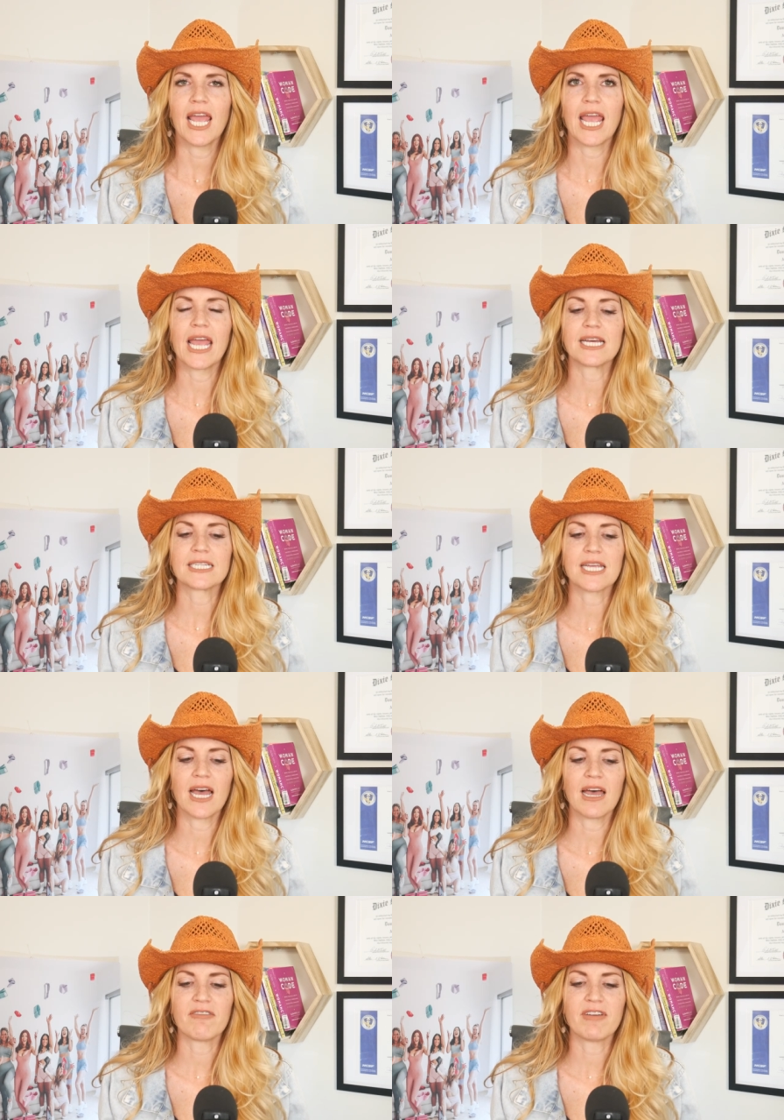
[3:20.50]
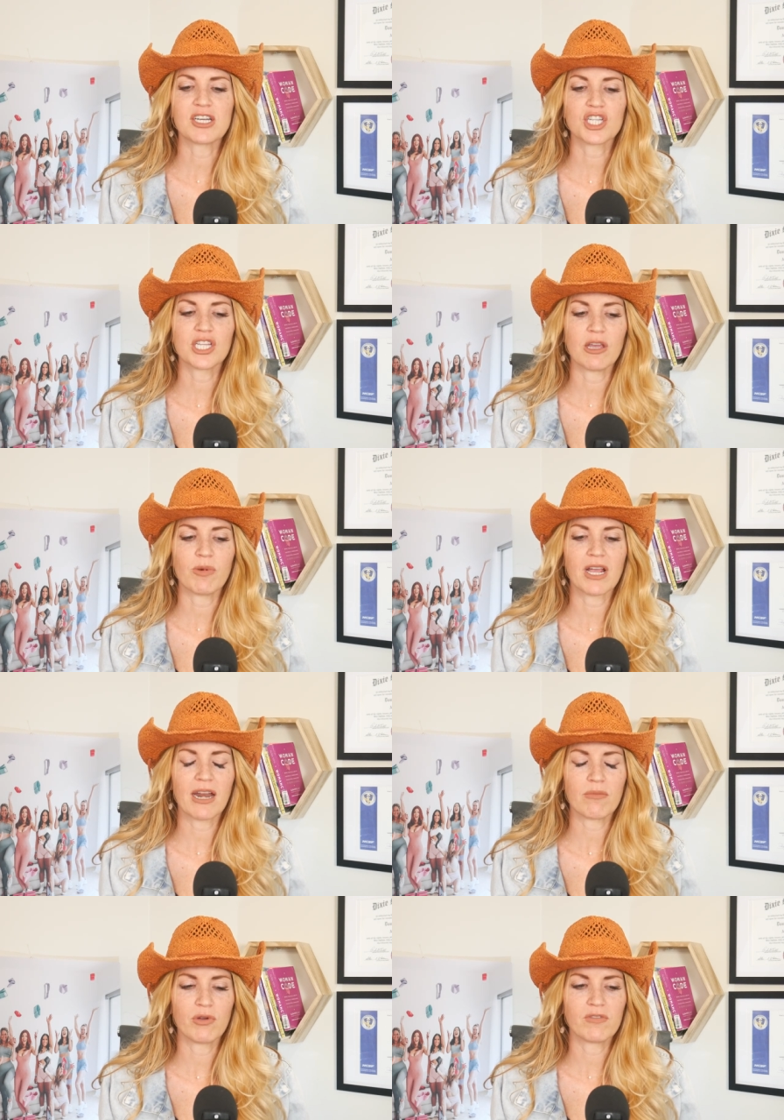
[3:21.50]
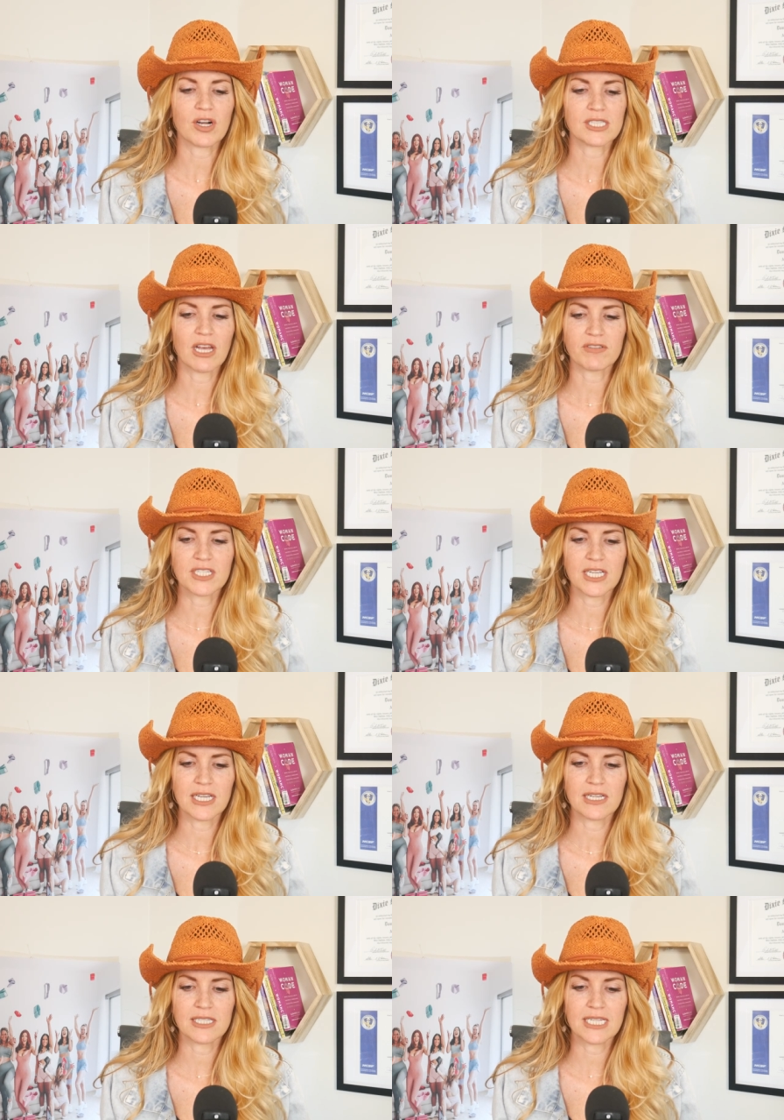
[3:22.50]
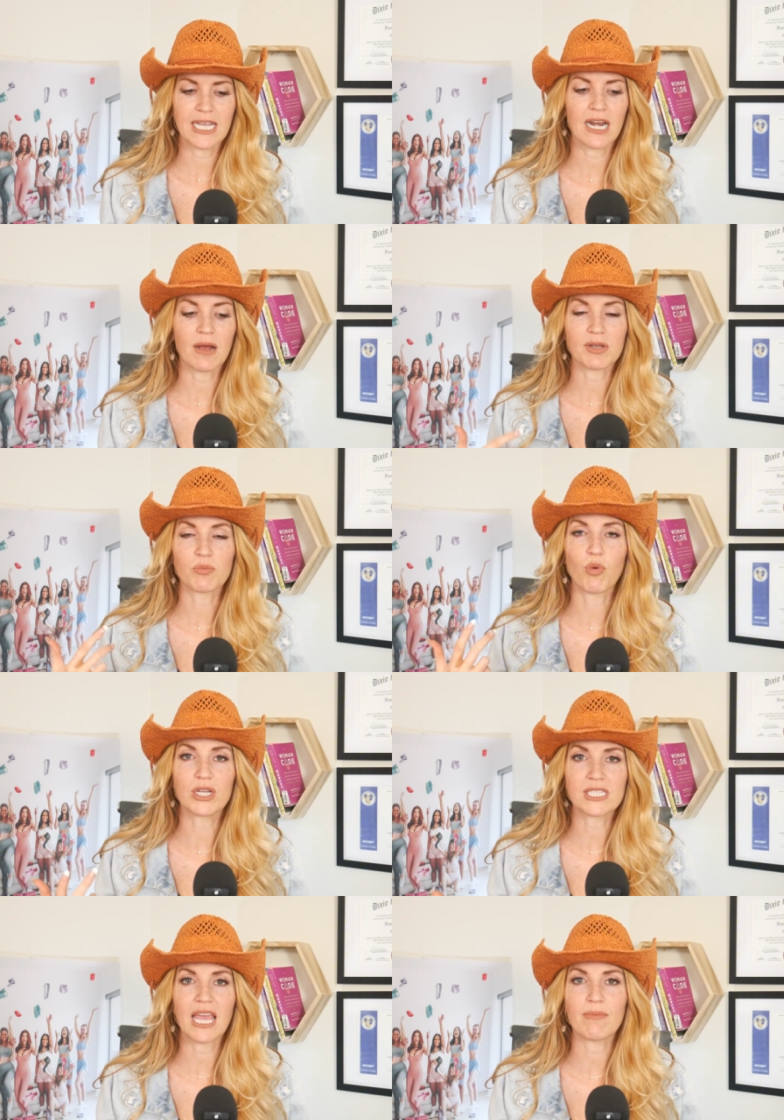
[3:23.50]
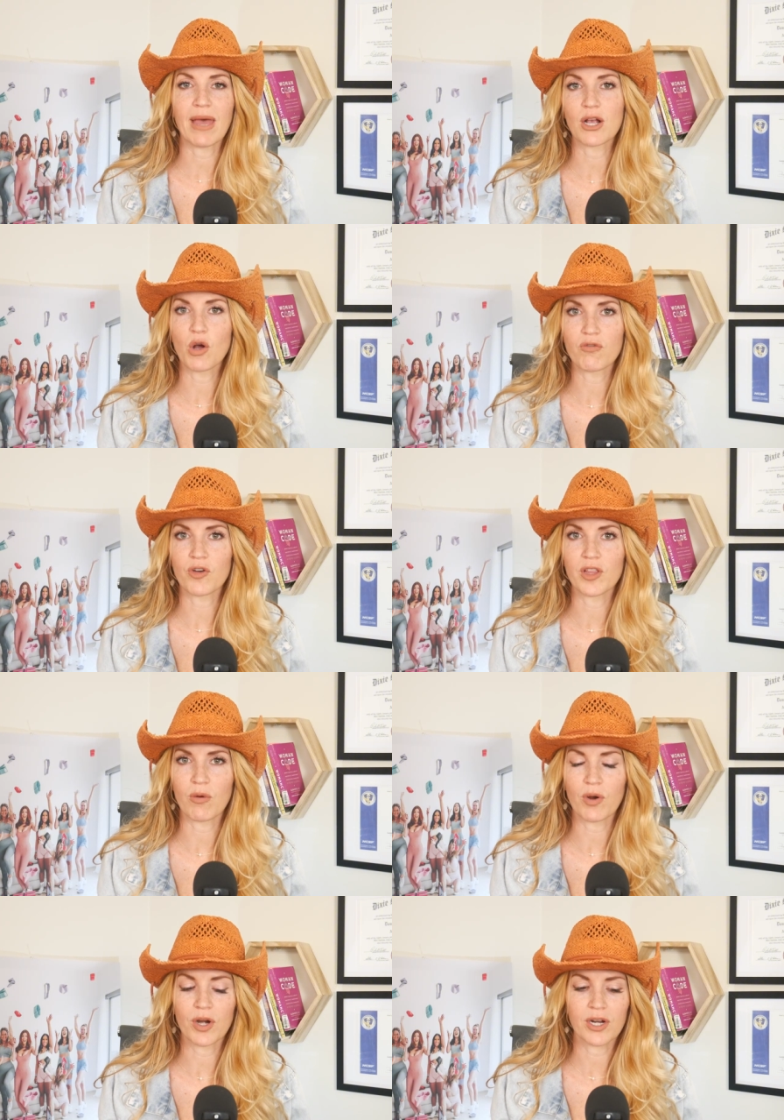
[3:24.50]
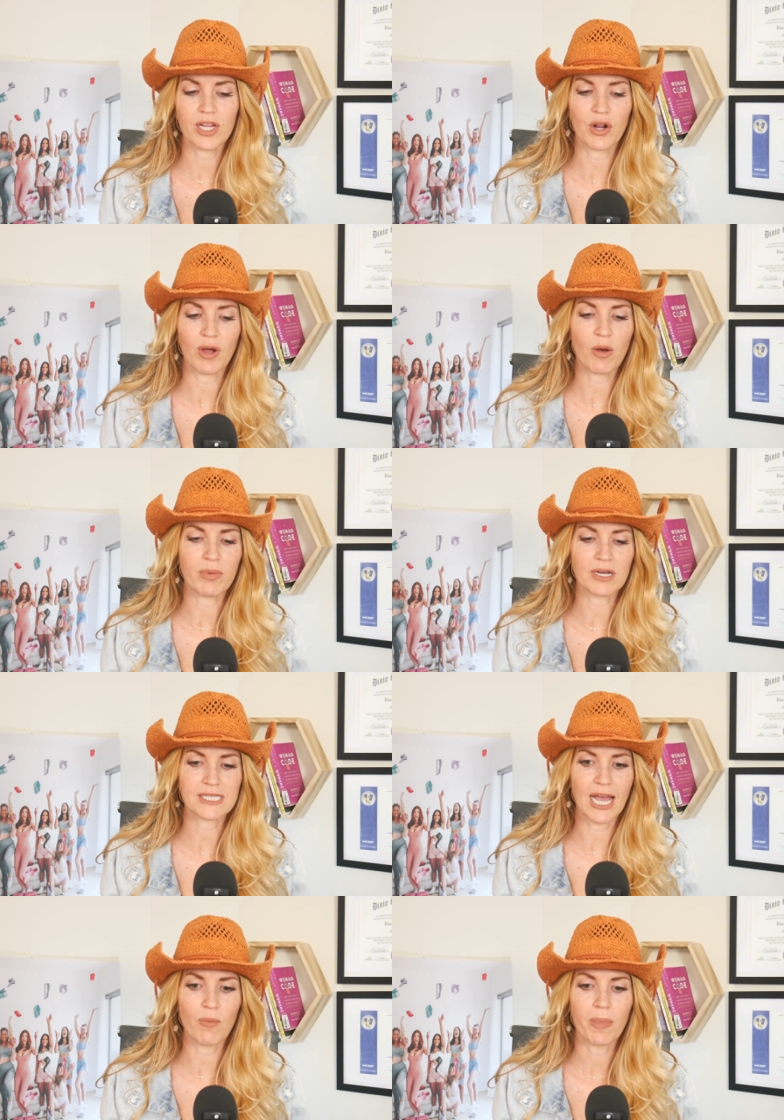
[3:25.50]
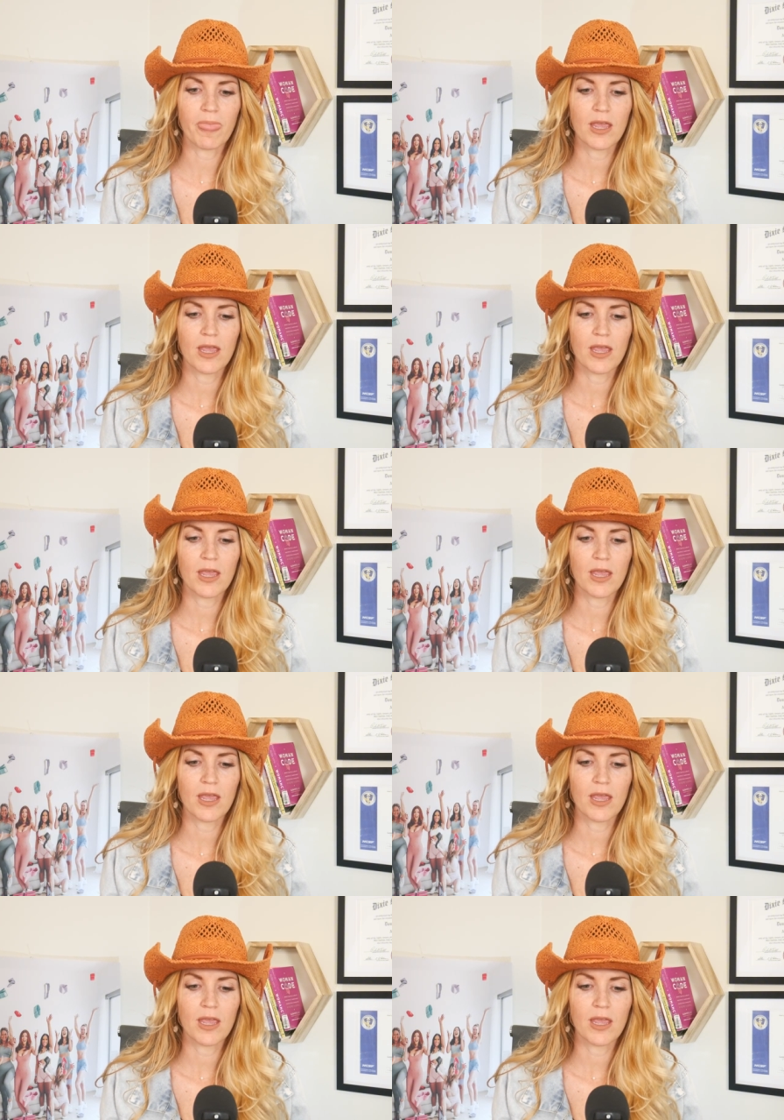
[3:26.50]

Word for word: And uh, eventually we kind of moved ourselves to, to get up because boys came back over and they were, you know, helping us out.